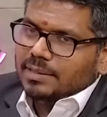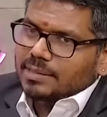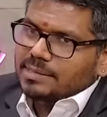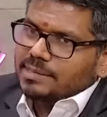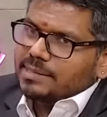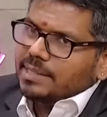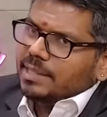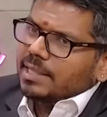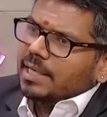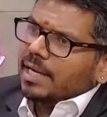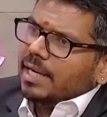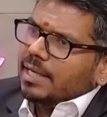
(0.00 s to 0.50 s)
the
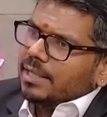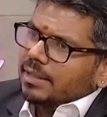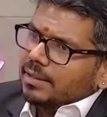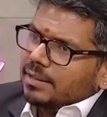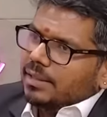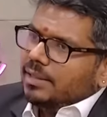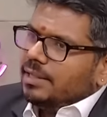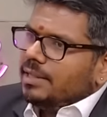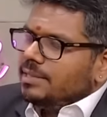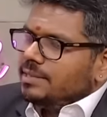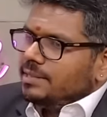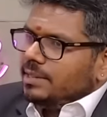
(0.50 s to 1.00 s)
Sikh
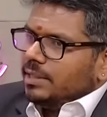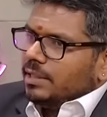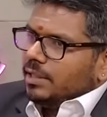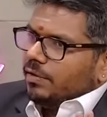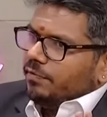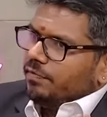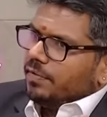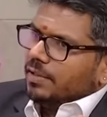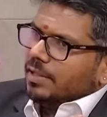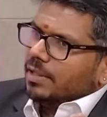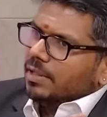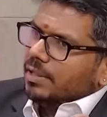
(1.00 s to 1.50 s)
identity is
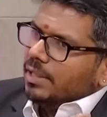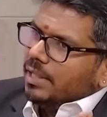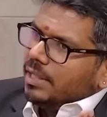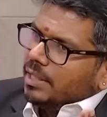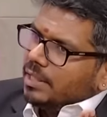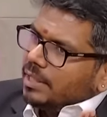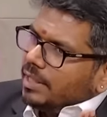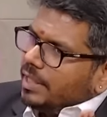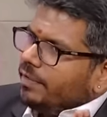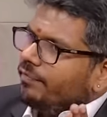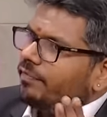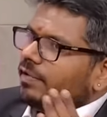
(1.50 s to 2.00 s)
significantly
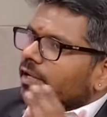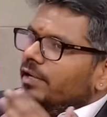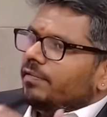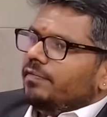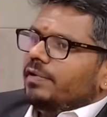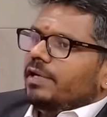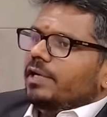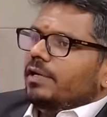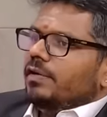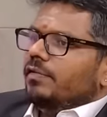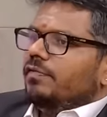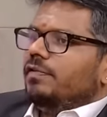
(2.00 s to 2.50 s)
cleaved
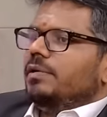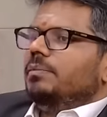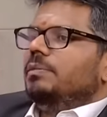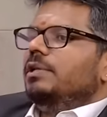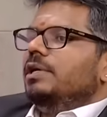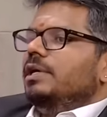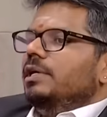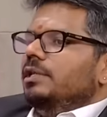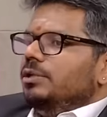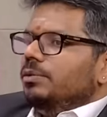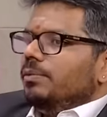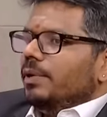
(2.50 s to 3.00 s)
away from
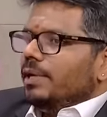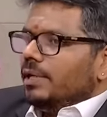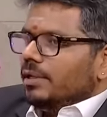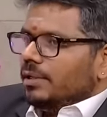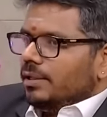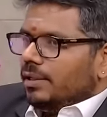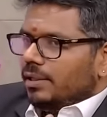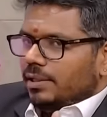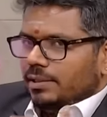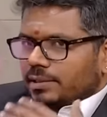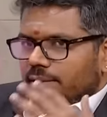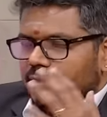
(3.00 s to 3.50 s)
the Hindu
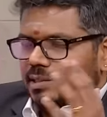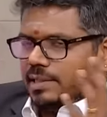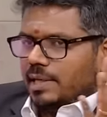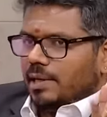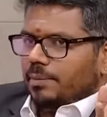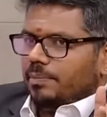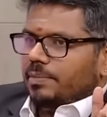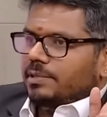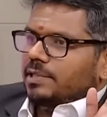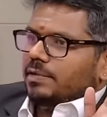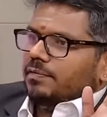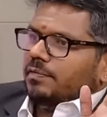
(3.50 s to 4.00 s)
identity. This
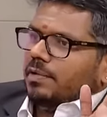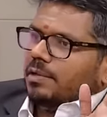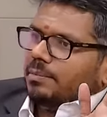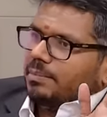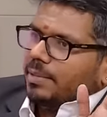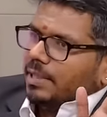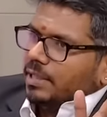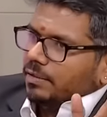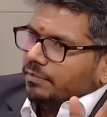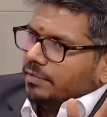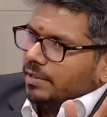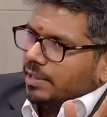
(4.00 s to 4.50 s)
happens in one
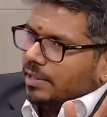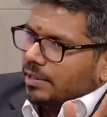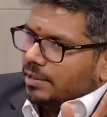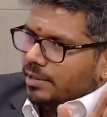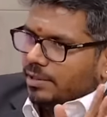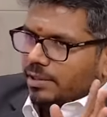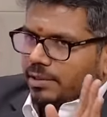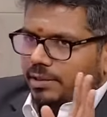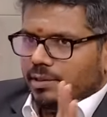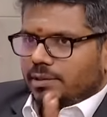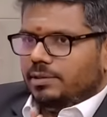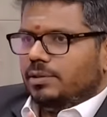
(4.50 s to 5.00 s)
part of the
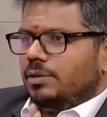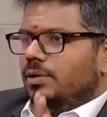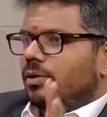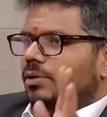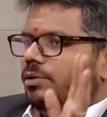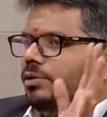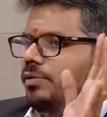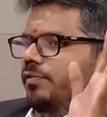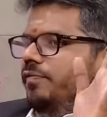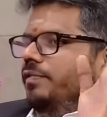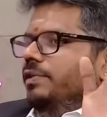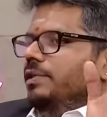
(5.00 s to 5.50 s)
country, in the
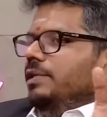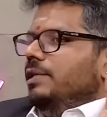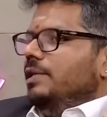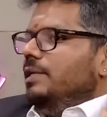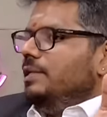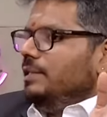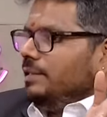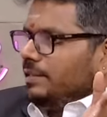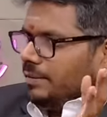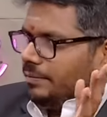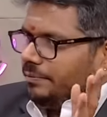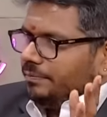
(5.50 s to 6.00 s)
north of
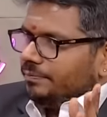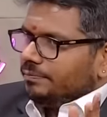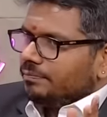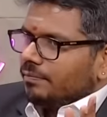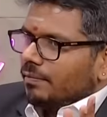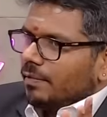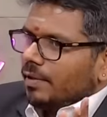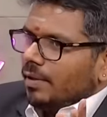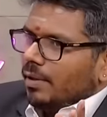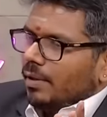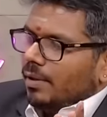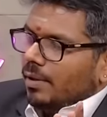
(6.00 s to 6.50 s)
Vindhyas,
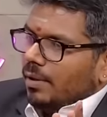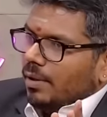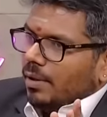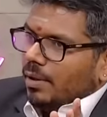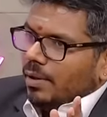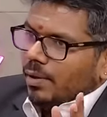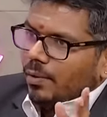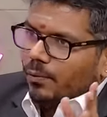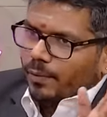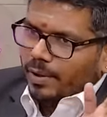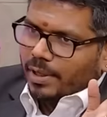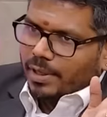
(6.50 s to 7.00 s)

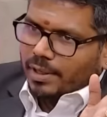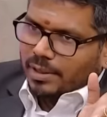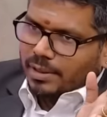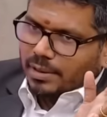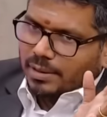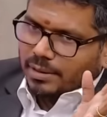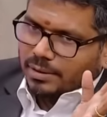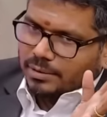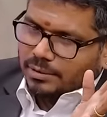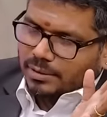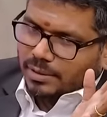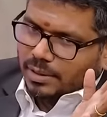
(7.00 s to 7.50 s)
where
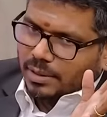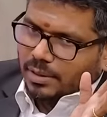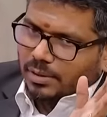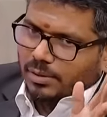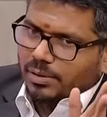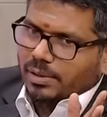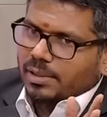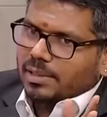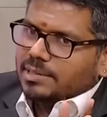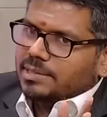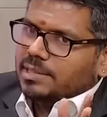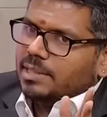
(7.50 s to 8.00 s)
the
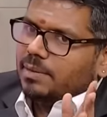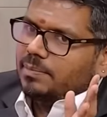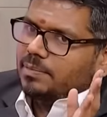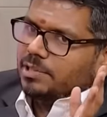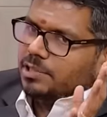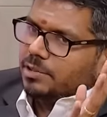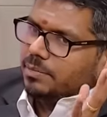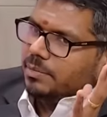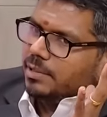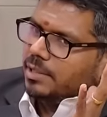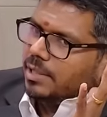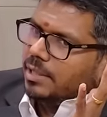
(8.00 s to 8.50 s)
colonial
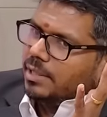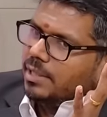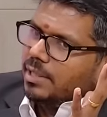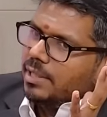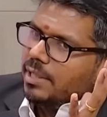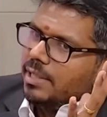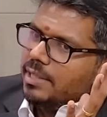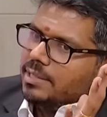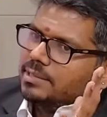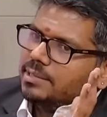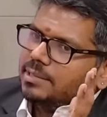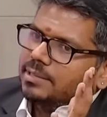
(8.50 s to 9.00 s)
establishment
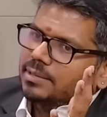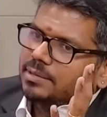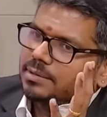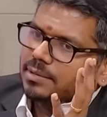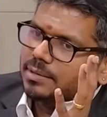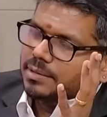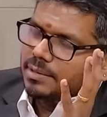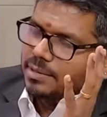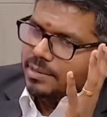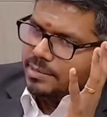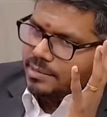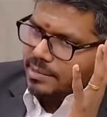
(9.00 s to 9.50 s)
undertakes a
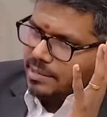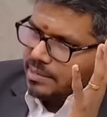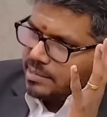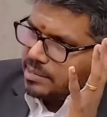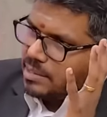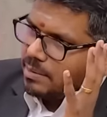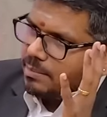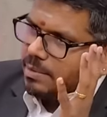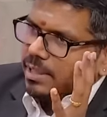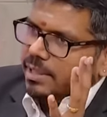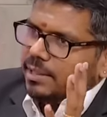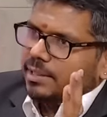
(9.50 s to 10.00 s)

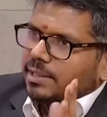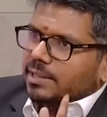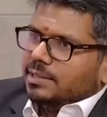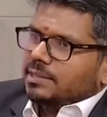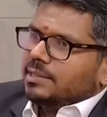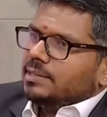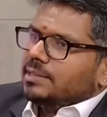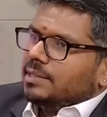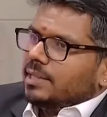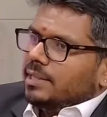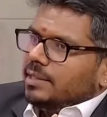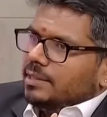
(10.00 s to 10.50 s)
systematic
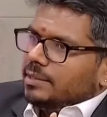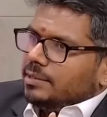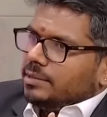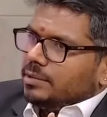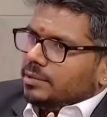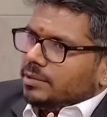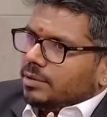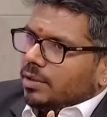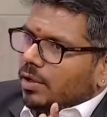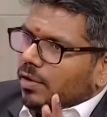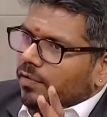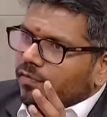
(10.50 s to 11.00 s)

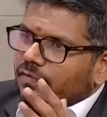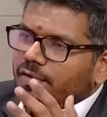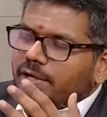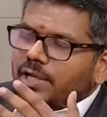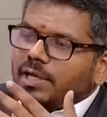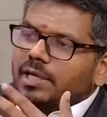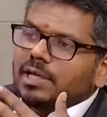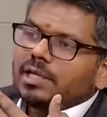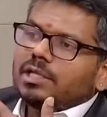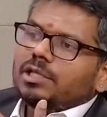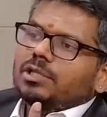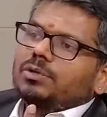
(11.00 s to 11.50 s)
exercise of
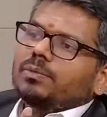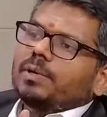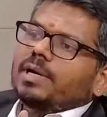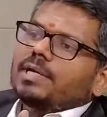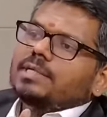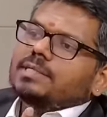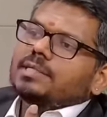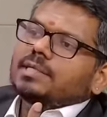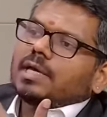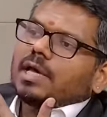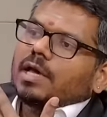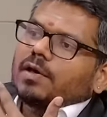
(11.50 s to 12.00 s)

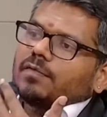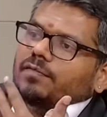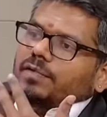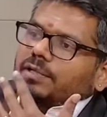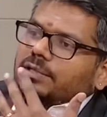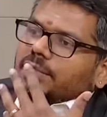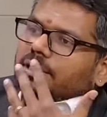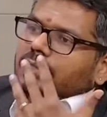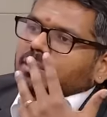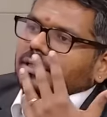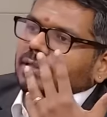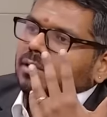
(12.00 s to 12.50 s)
de-Hinduizing
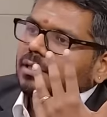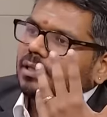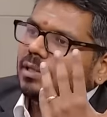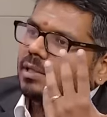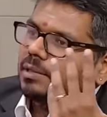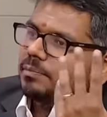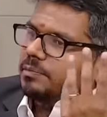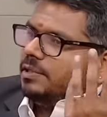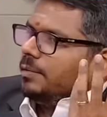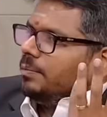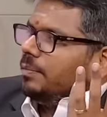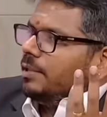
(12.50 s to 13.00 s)
everything
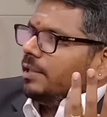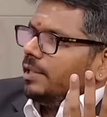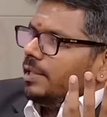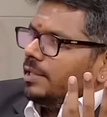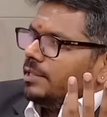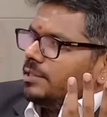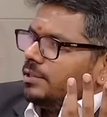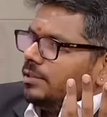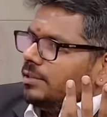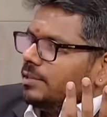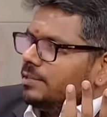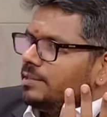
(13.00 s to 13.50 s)
that
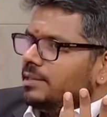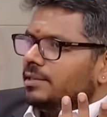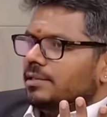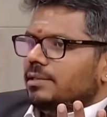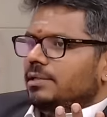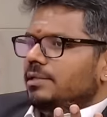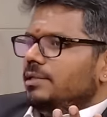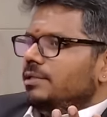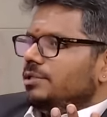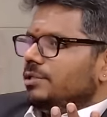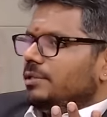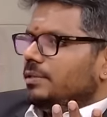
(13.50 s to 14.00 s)
pertains to the
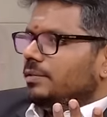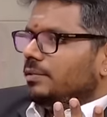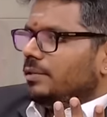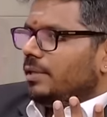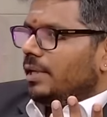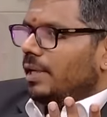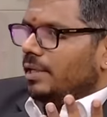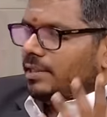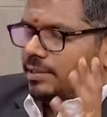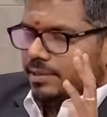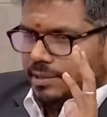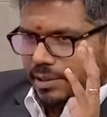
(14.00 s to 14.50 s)
Sikh religion.
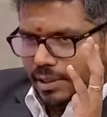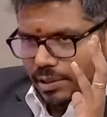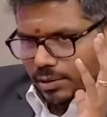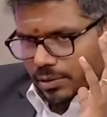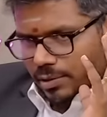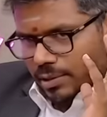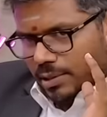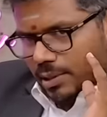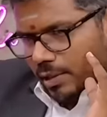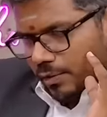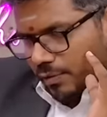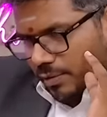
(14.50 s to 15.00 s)
And say,
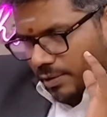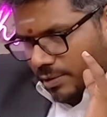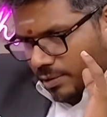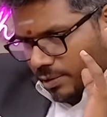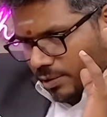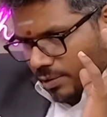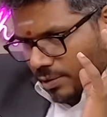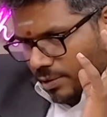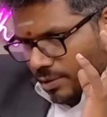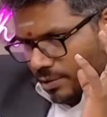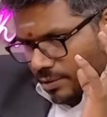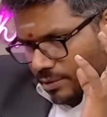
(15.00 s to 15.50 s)

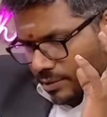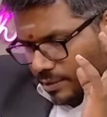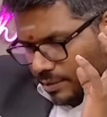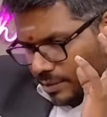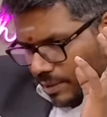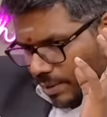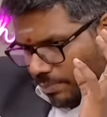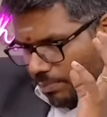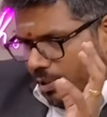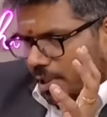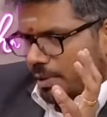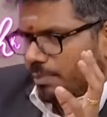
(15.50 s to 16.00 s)
you're a
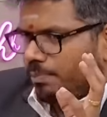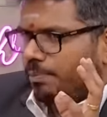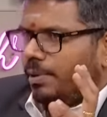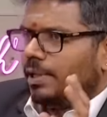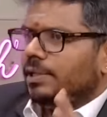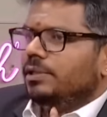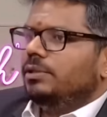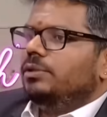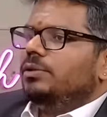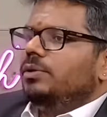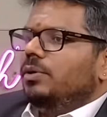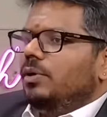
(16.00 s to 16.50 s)
separate
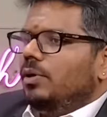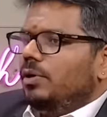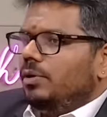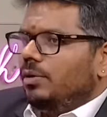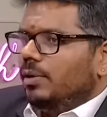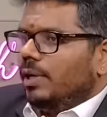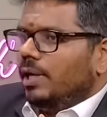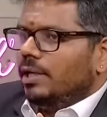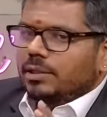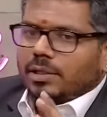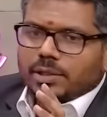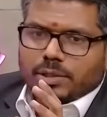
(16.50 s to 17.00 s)
panth
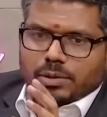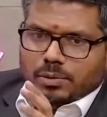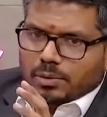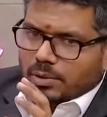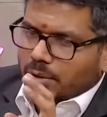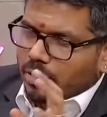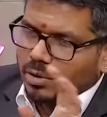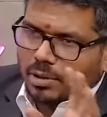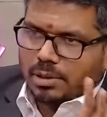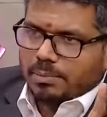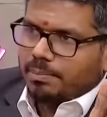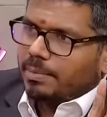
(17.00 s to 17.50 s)
altogether. You
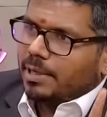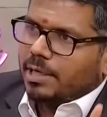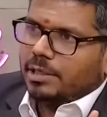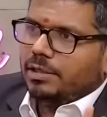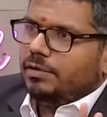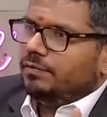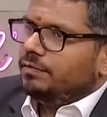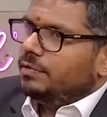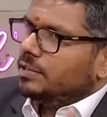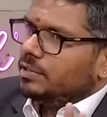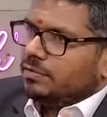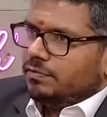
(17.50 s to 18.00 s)
are not
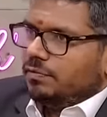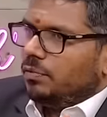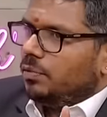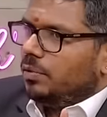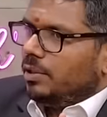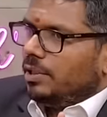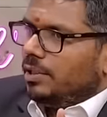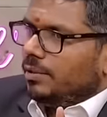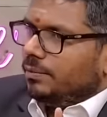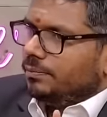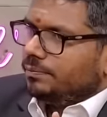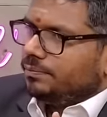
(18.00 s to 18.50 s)
part of this
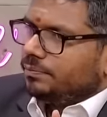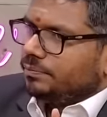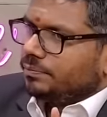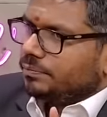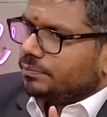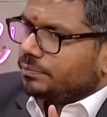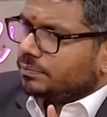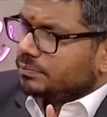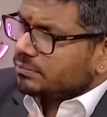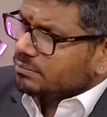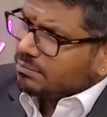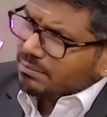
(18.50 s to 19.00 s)
fold.
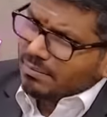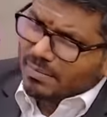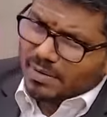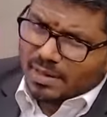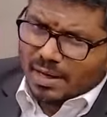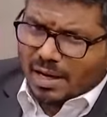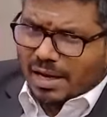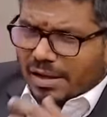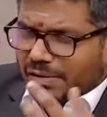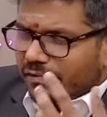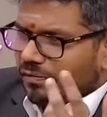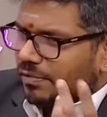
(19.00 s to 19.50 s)

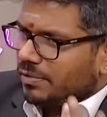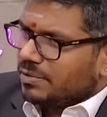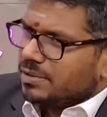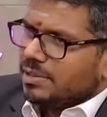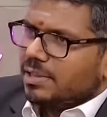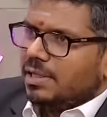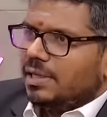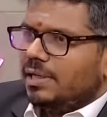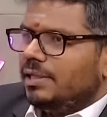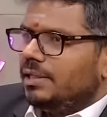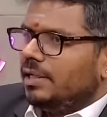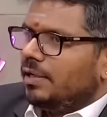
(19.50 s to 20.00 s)

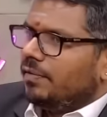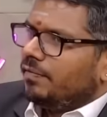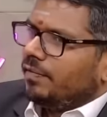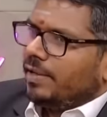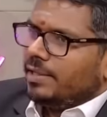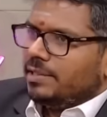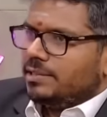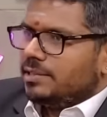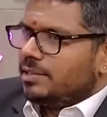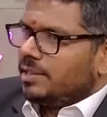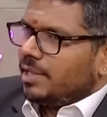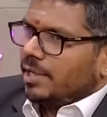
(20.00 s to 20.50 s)
Unfortunately, that
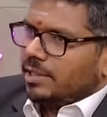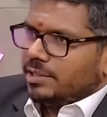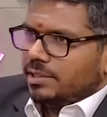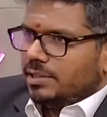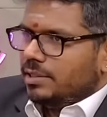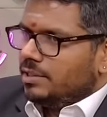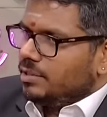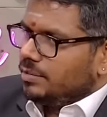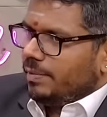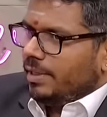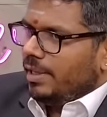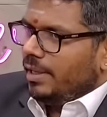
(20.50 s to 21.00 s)
finds
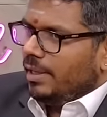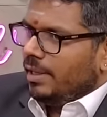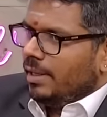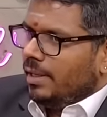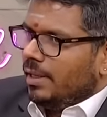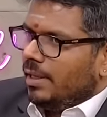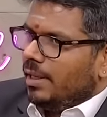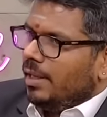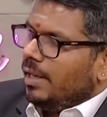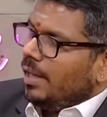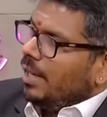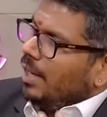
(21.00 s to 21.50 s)
traction as well.
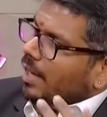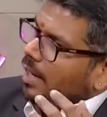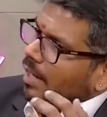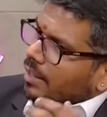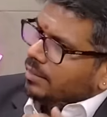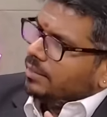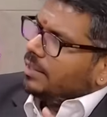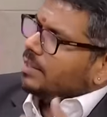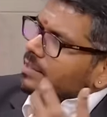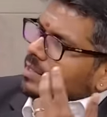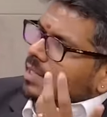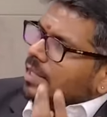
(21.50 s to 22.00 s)

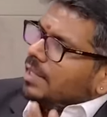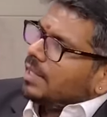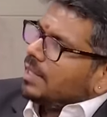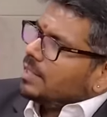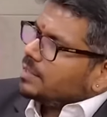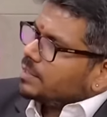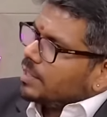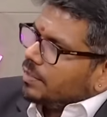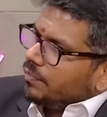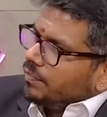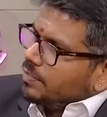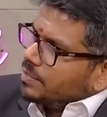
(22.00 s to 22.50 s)
And they start
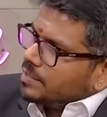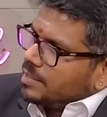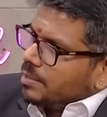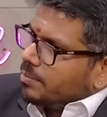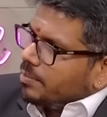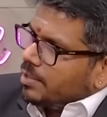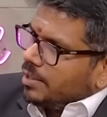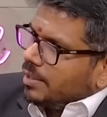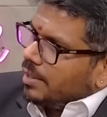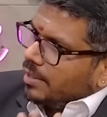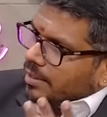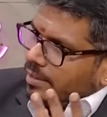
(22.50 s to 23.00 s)
asking for
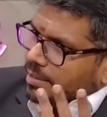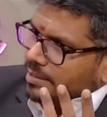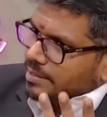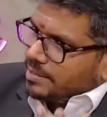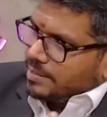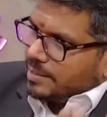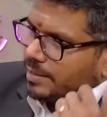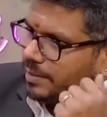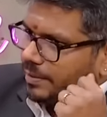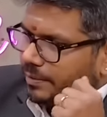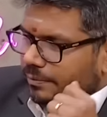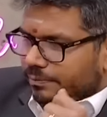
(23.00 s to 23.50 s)
separate
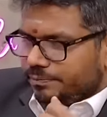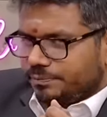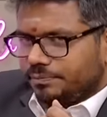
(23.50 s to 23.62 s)
electorates there.